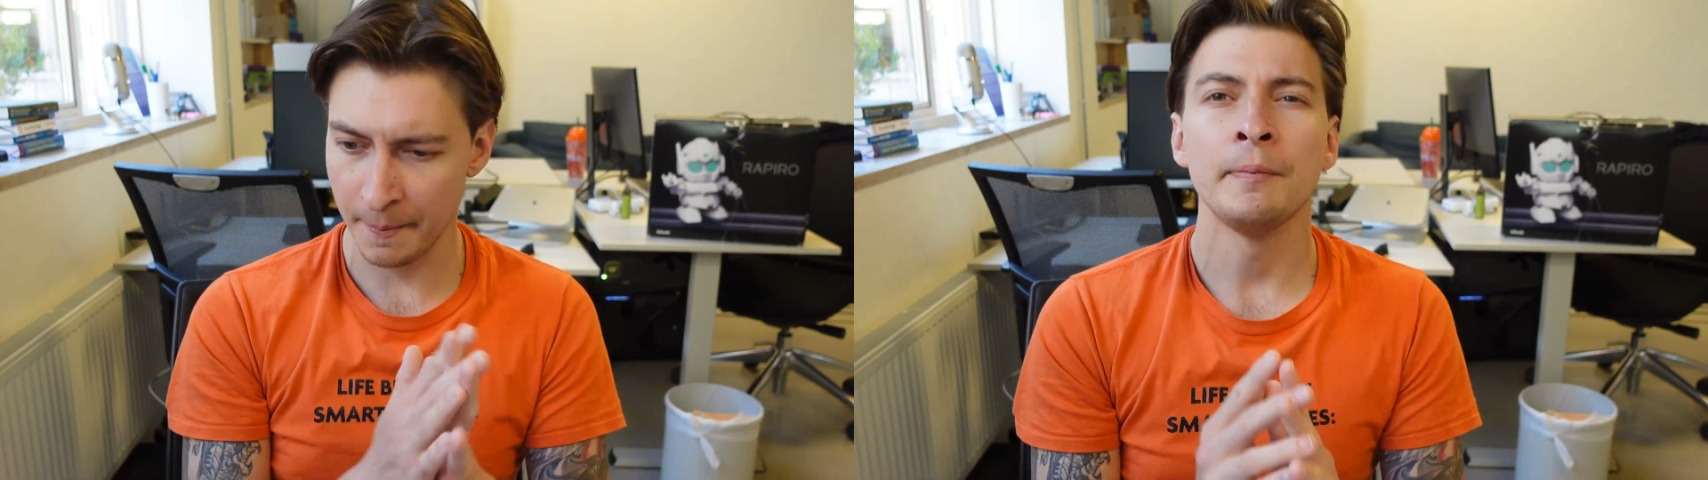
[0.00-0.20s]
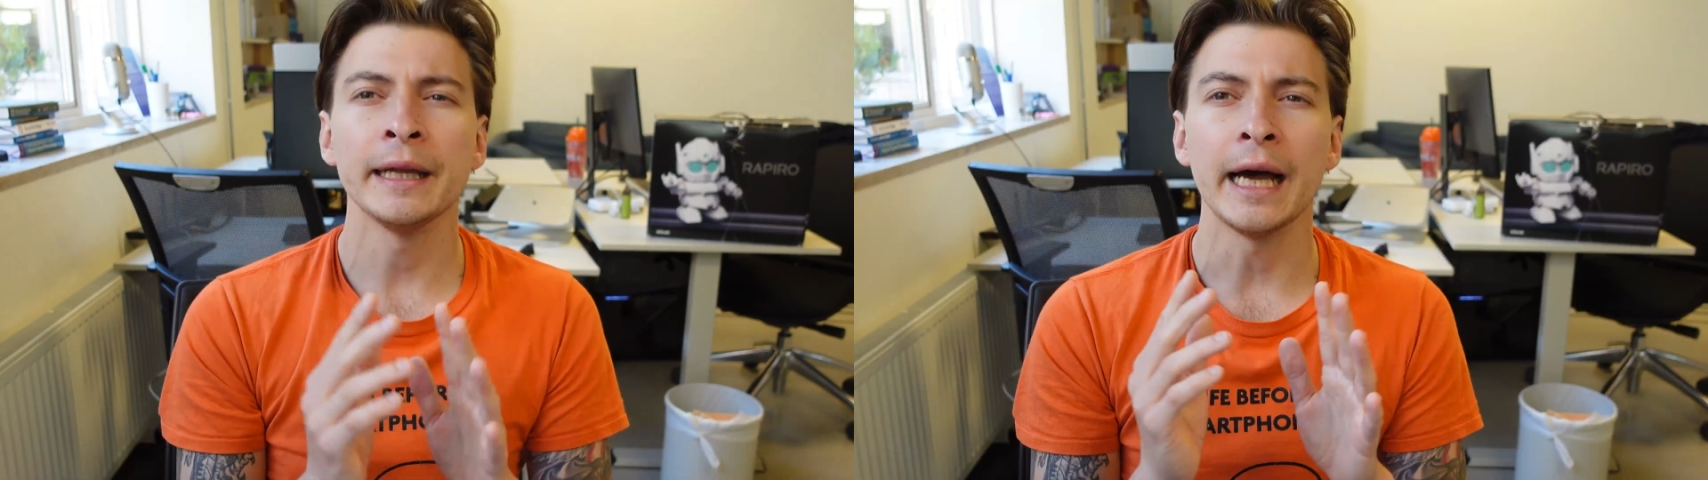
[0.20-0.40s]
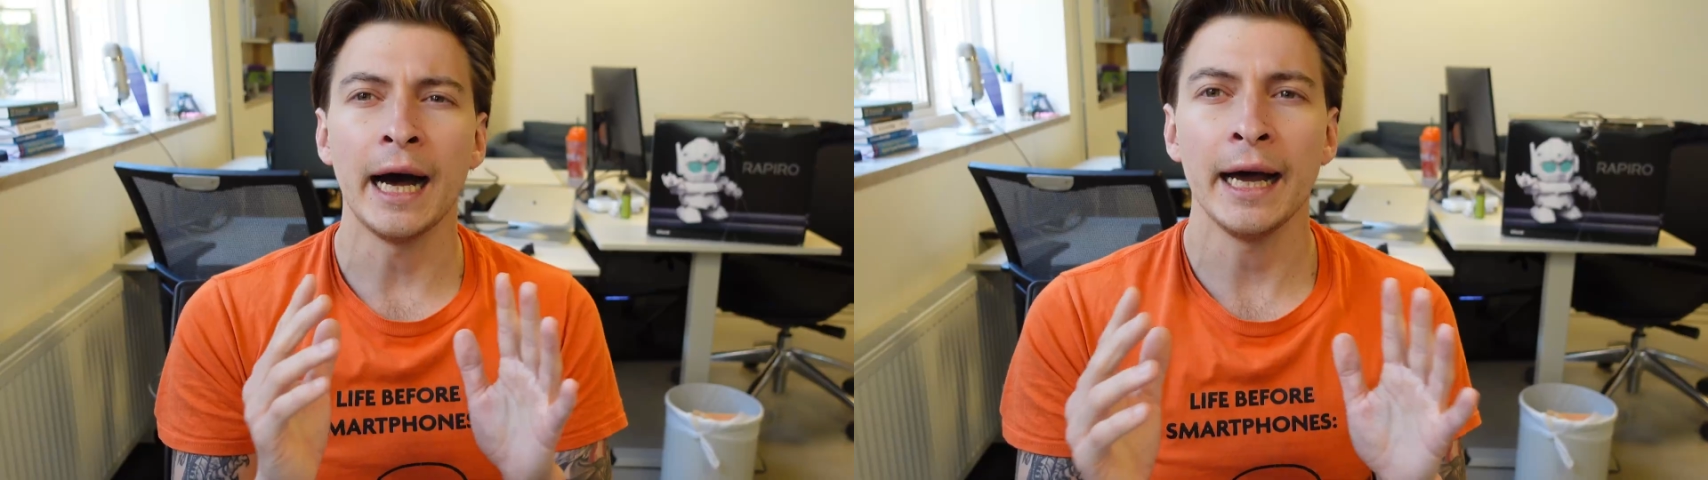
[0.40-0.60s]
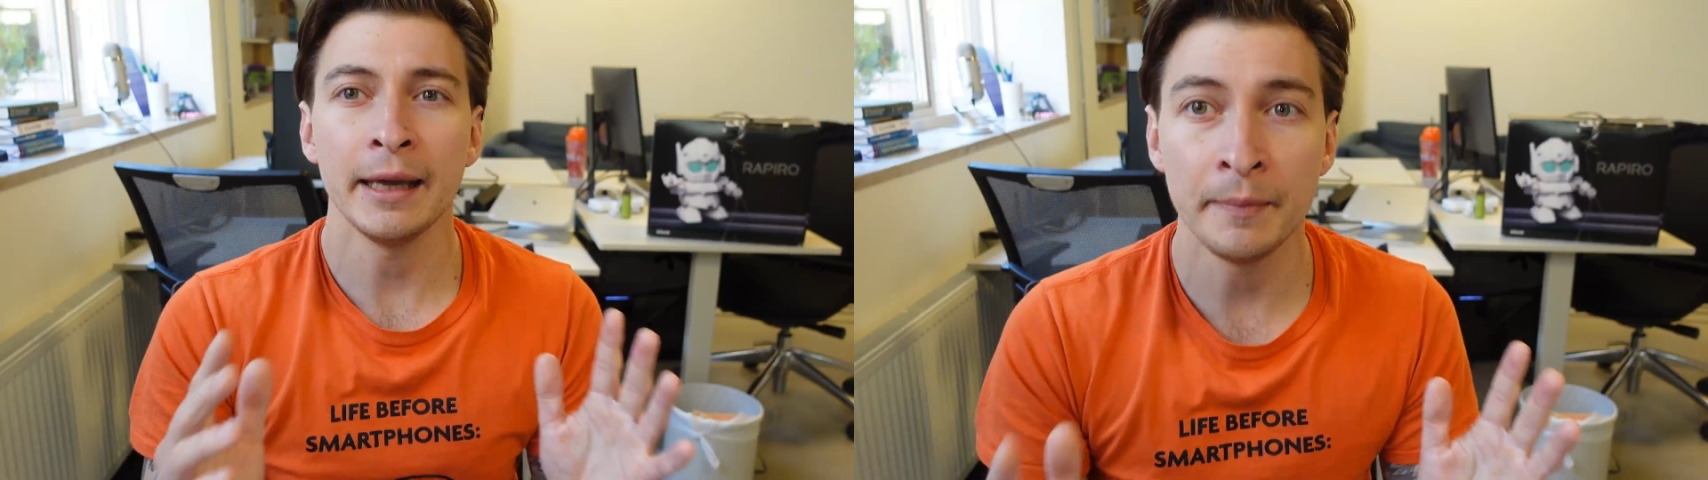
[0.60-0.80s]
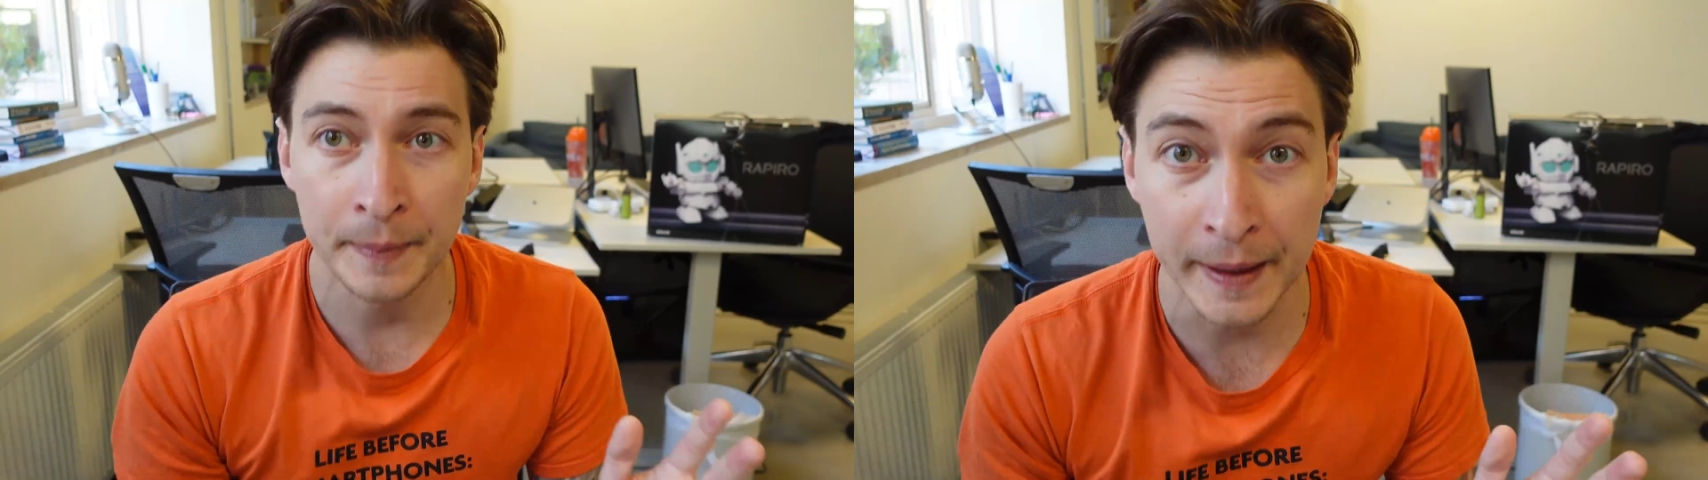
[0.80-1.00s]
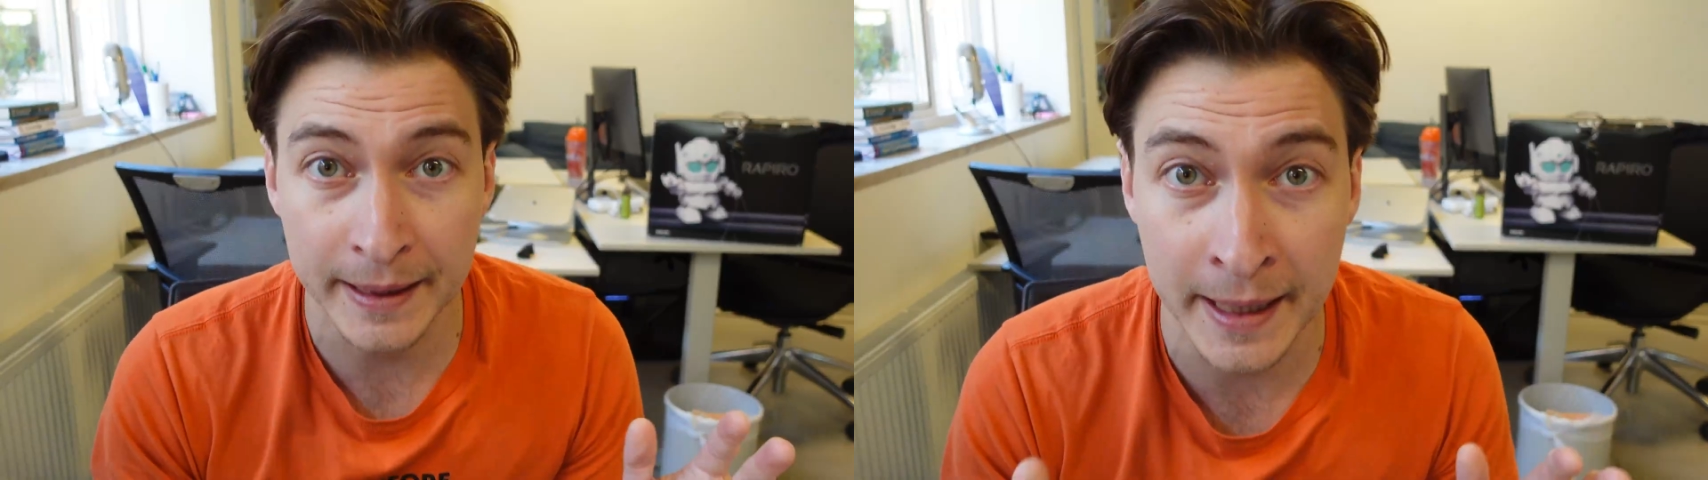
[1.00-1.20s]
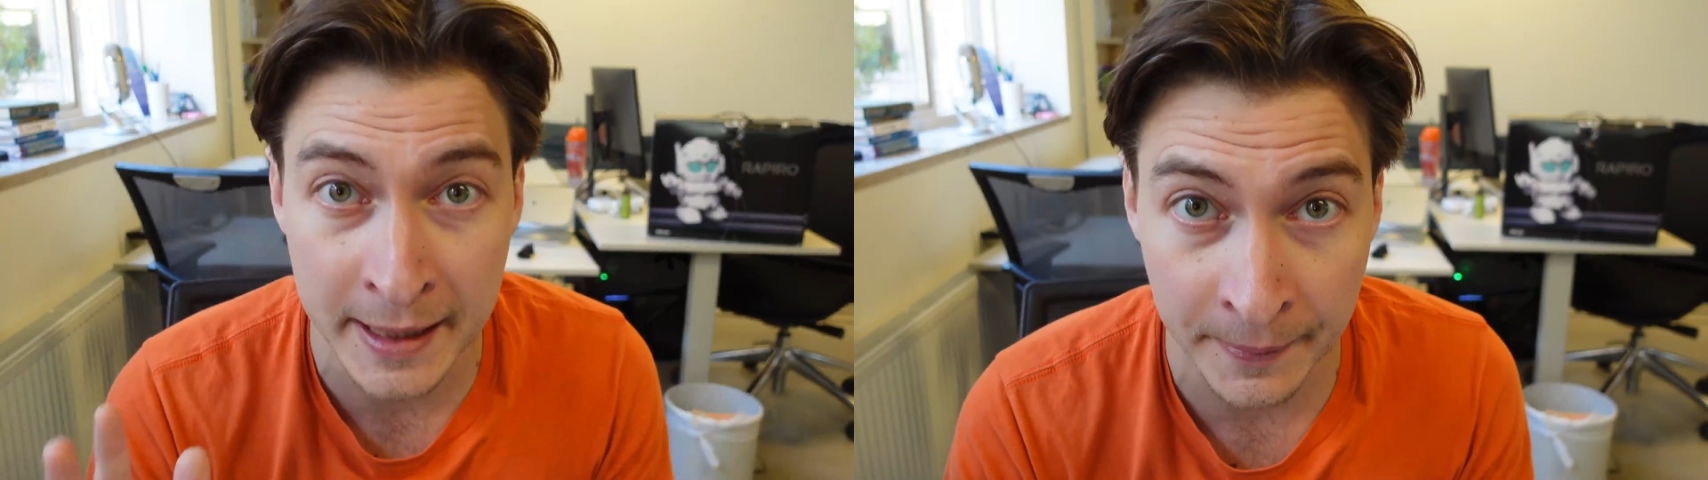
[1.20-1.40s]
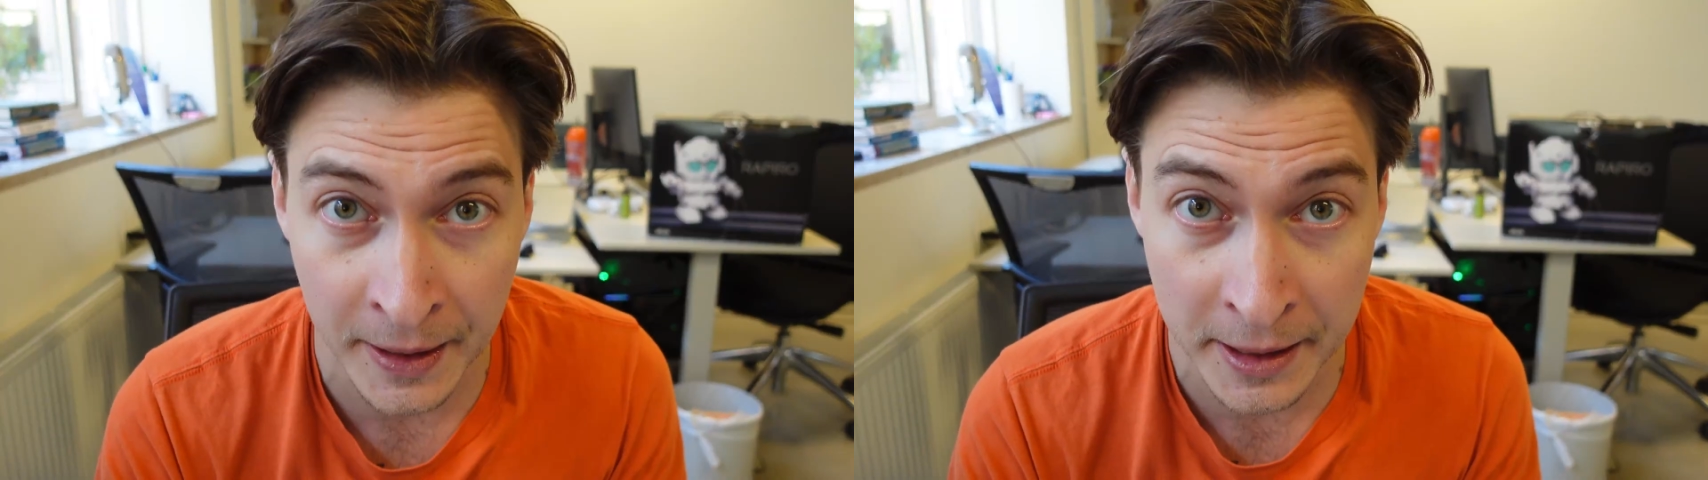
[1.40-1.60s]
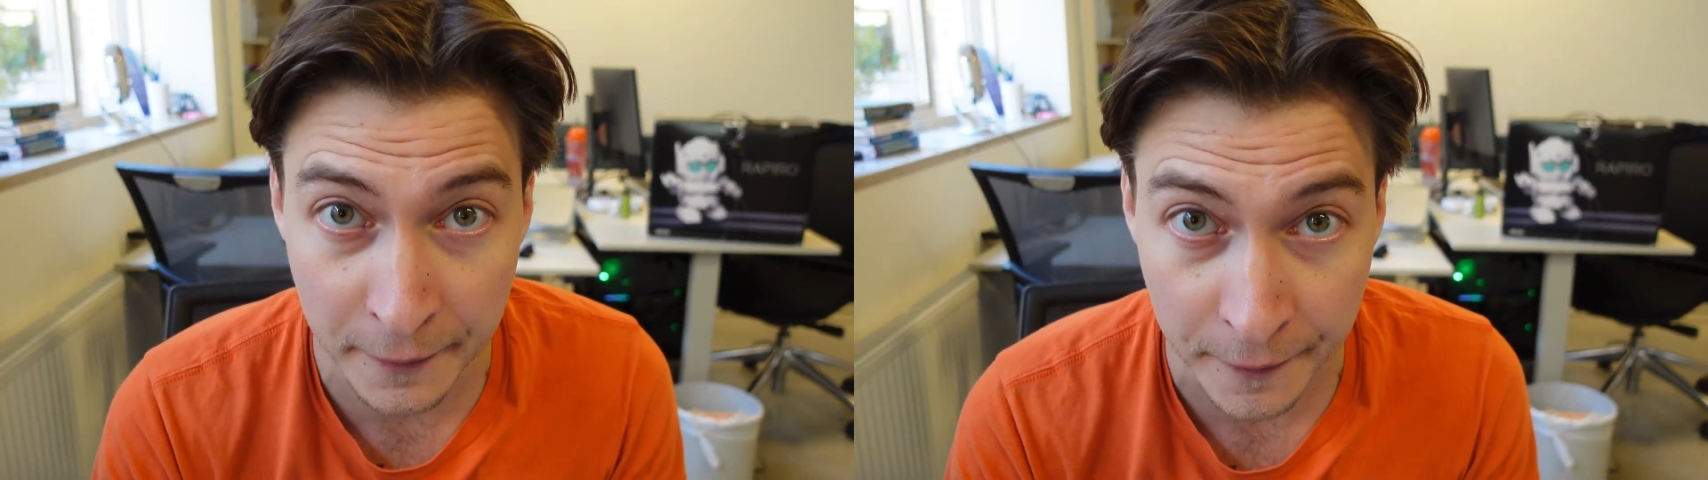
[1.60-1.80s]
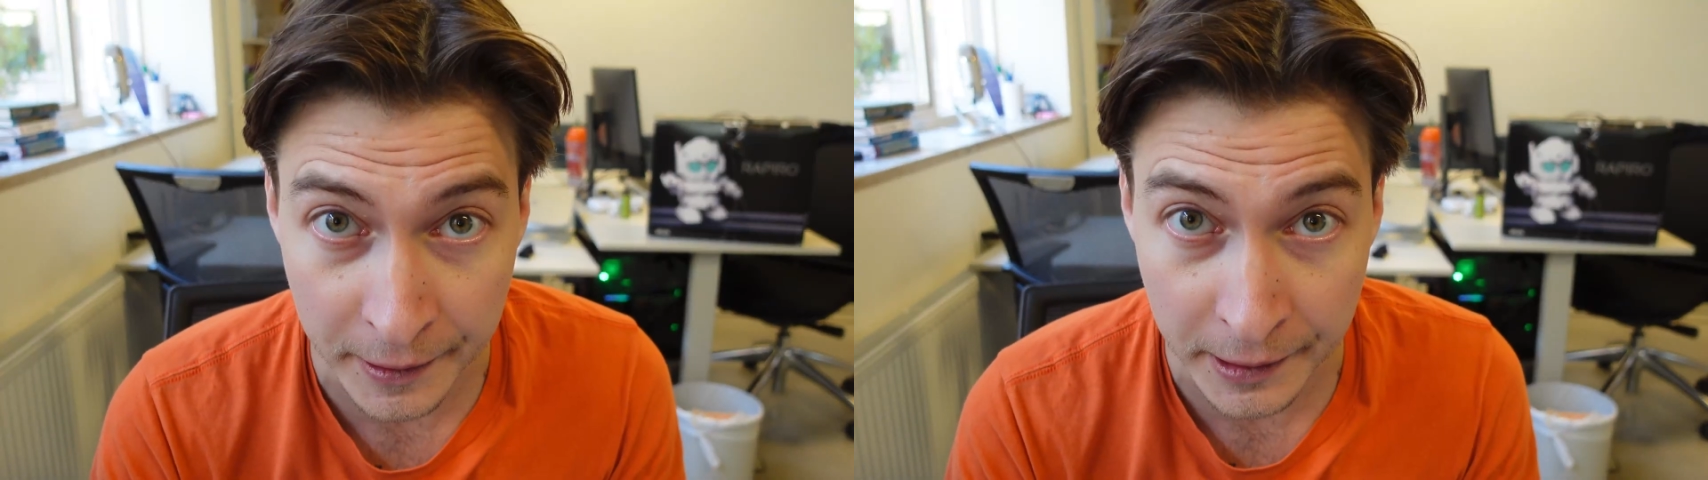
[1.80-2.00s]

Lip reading: but I am building something different